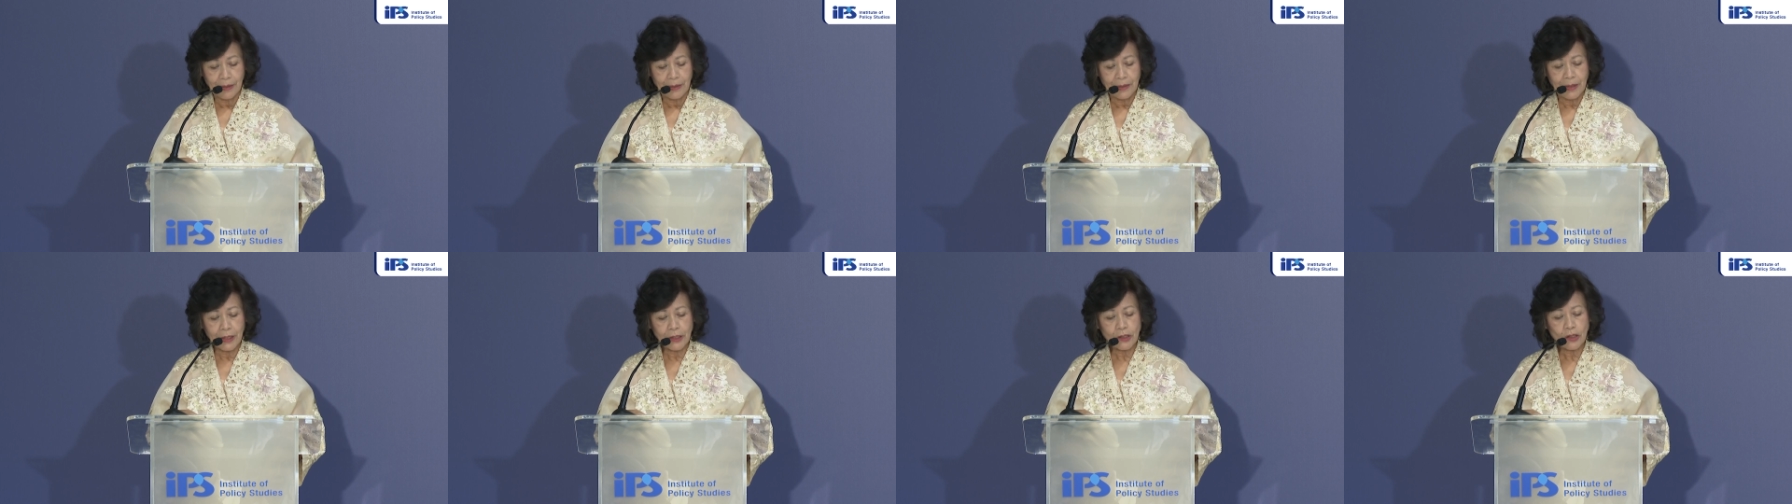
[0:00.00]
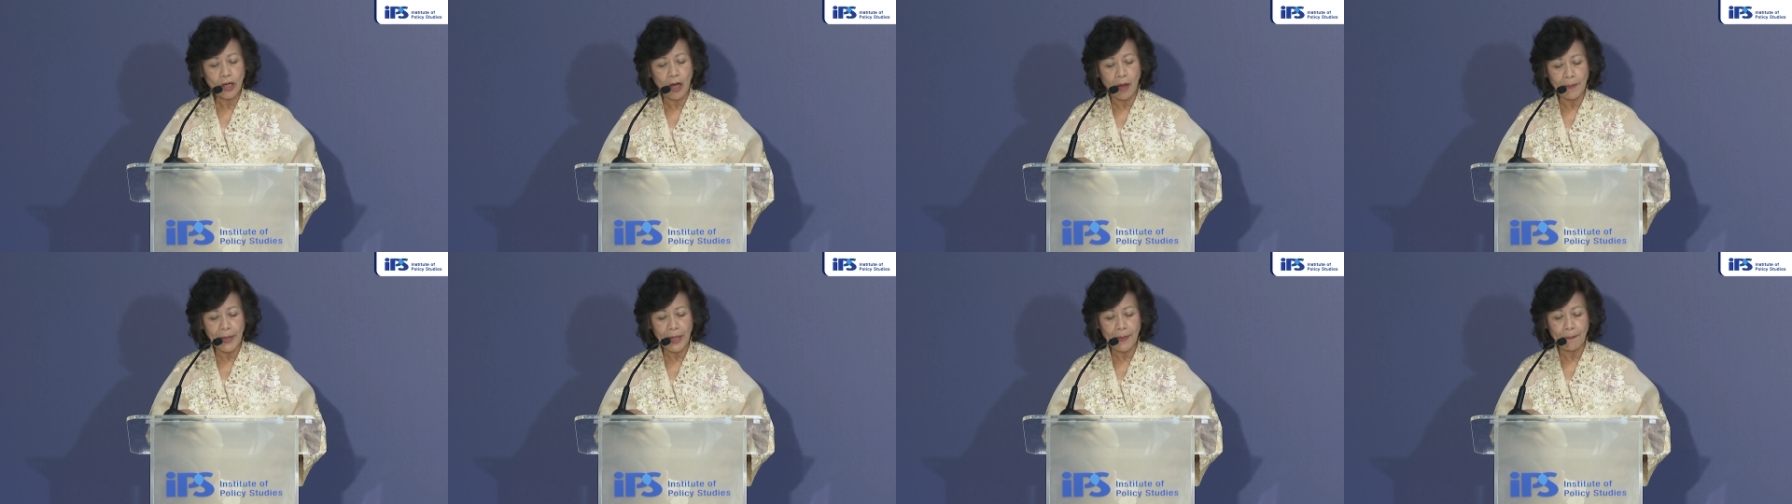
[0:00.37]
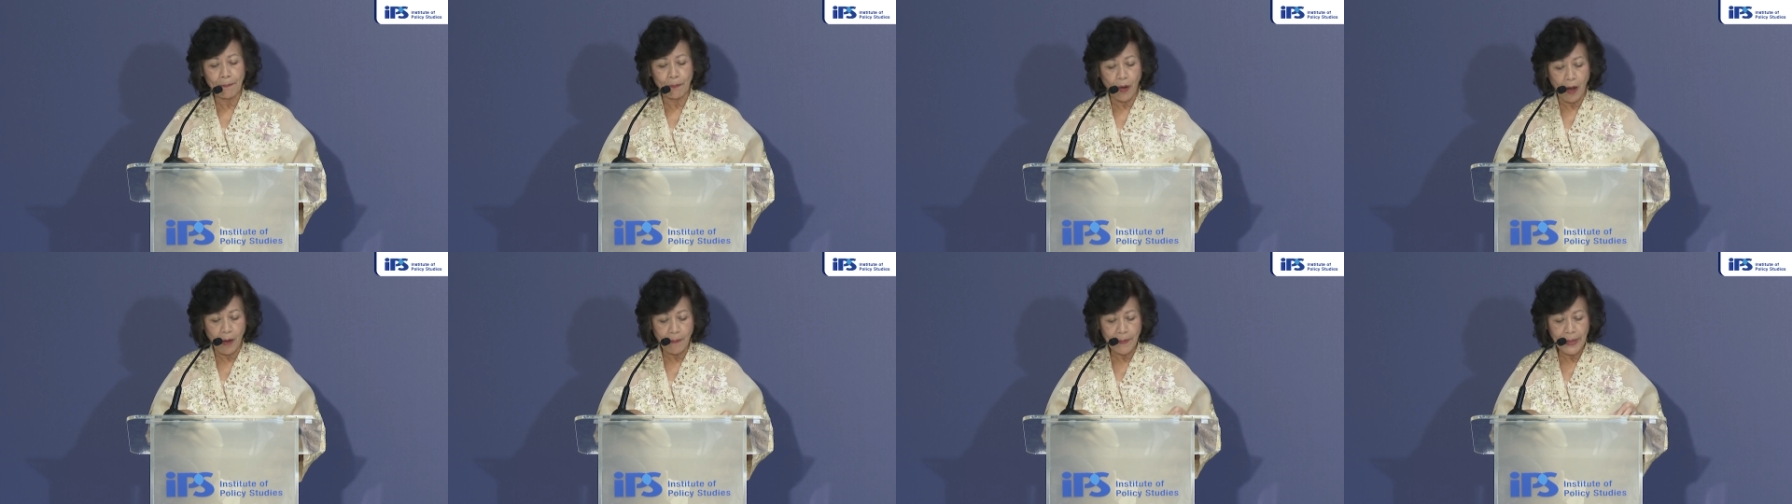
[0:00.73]
The
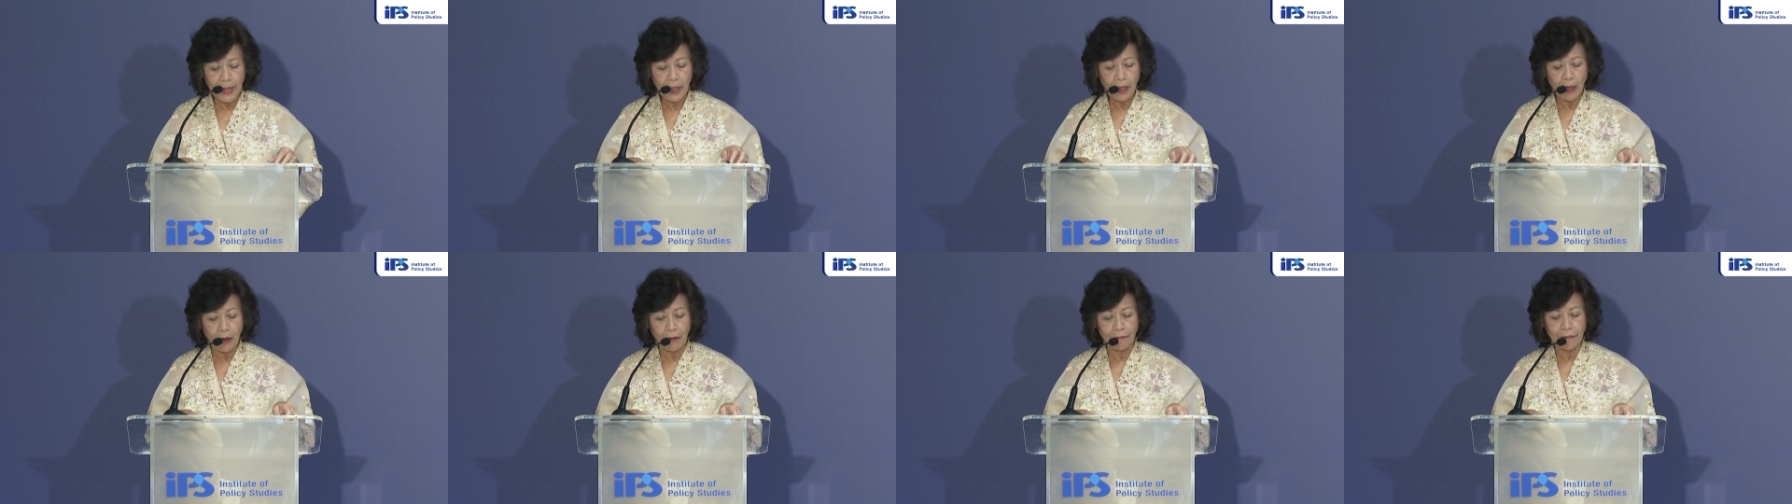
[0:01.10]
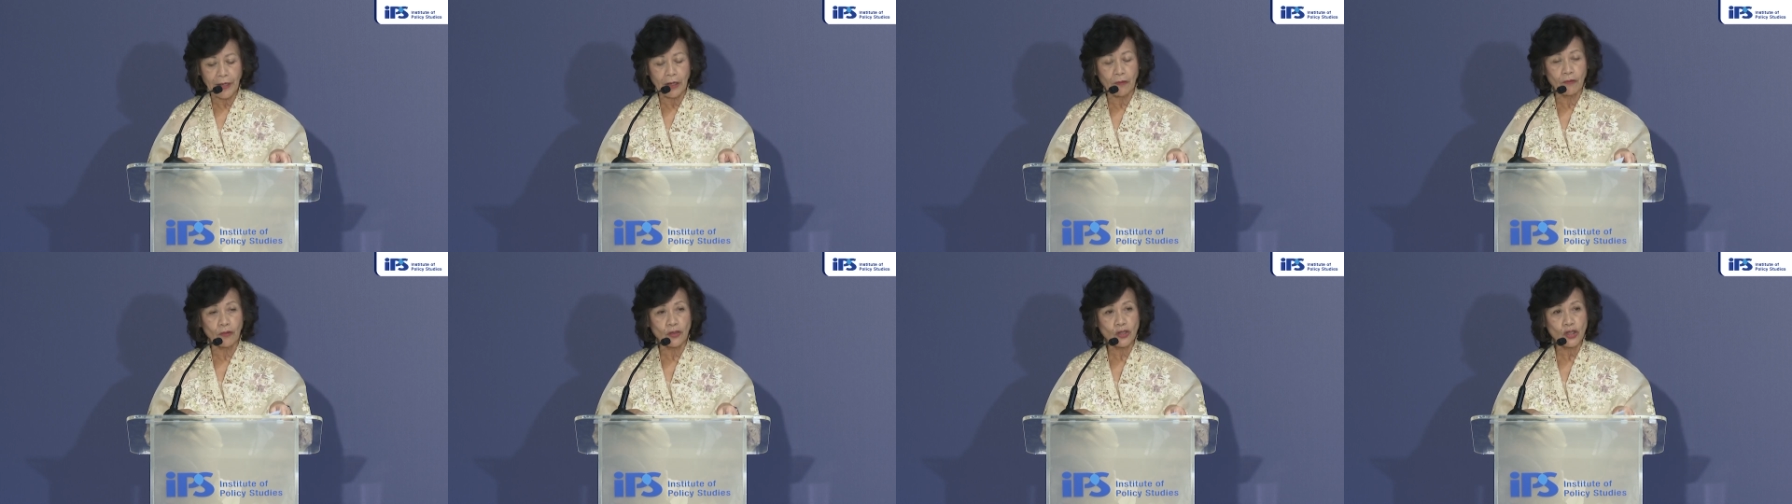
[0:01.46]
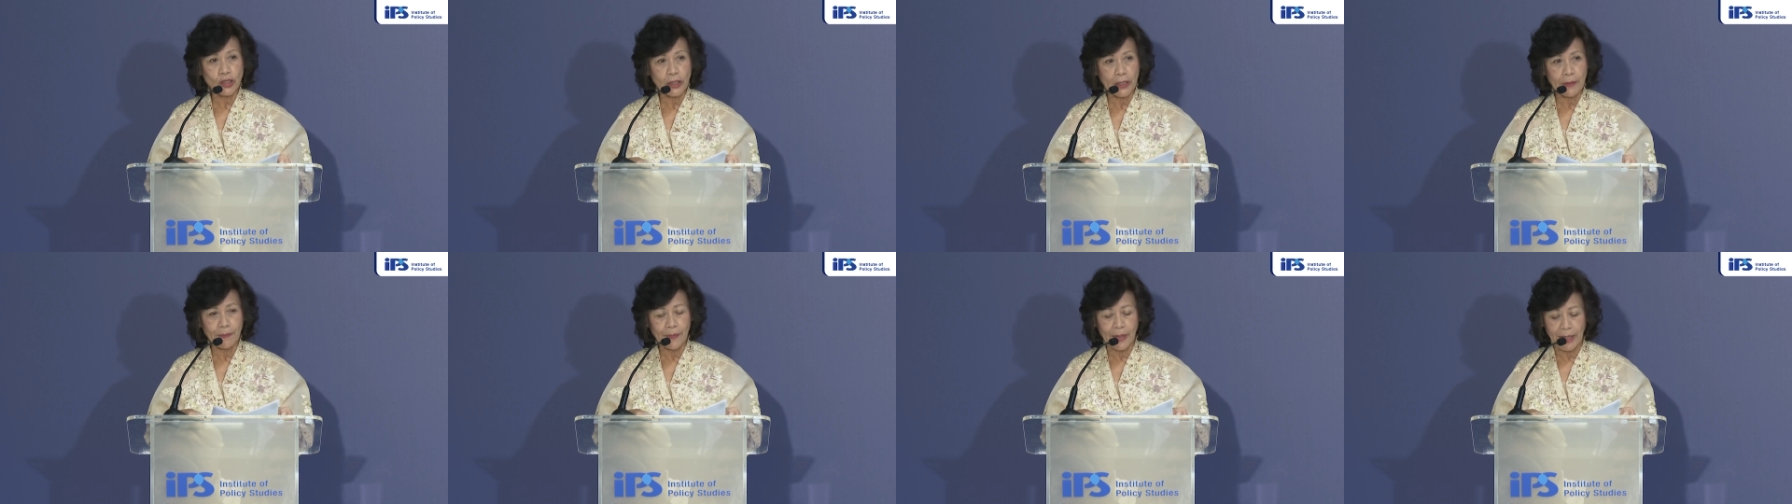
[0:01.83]
atomic bombing of
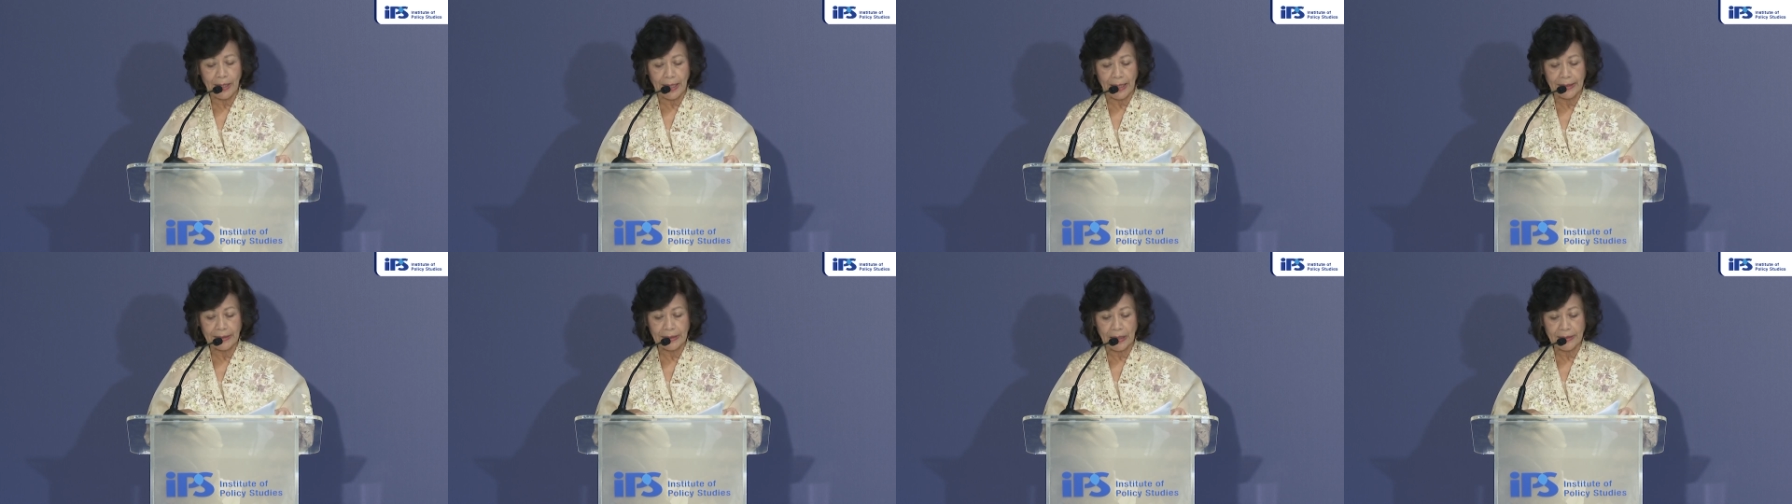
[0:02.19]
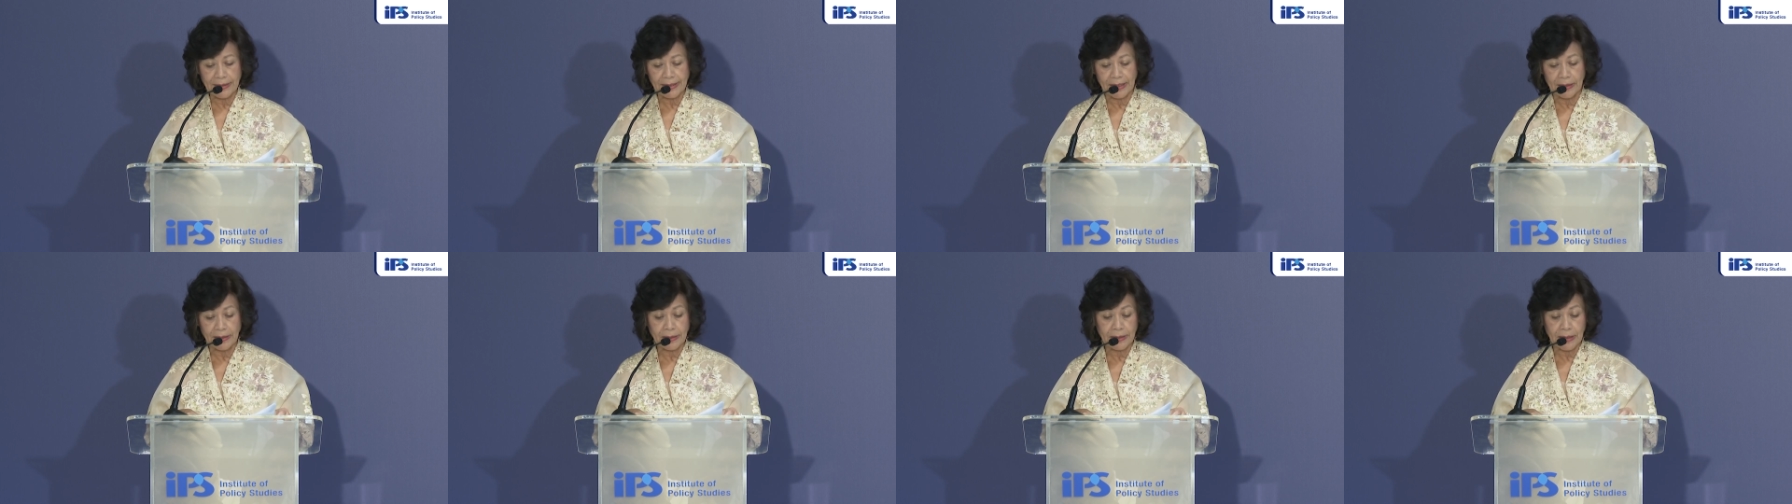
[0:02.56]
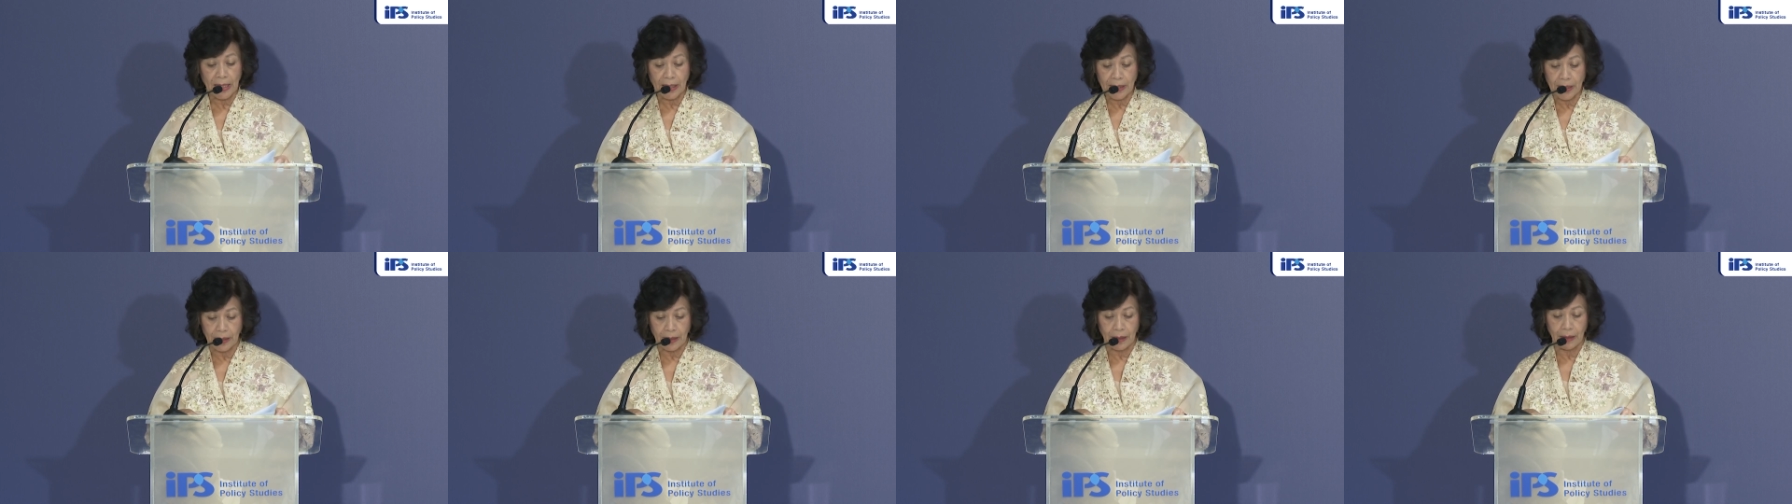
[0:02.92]
Hiroshima and
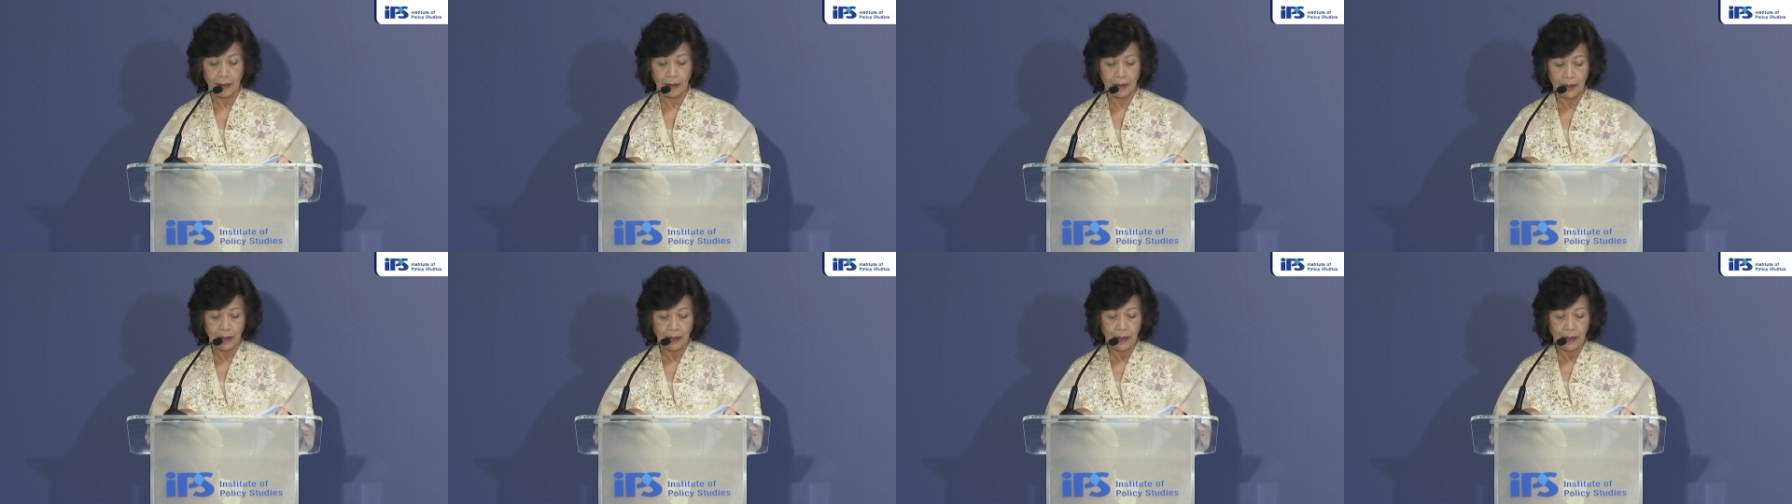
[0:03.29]
Nagasaki